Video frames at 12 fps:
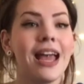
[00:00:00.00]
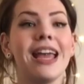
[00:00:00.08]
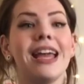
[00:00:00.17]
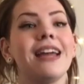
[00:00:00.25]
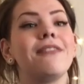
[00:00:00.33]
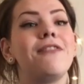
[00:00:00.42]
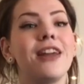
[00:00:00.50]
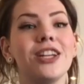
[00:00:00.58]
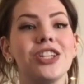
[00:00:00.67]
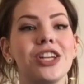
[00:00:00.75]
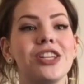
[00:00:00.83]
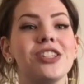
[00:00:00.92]
it
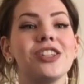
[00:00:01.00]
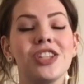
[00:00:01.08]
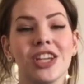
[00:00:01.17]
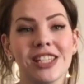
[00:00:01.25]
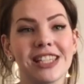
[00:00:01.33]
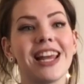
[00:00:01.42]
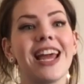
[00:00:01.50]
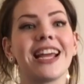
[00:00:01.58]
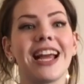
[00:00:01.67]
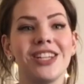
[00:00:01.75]
finishes just like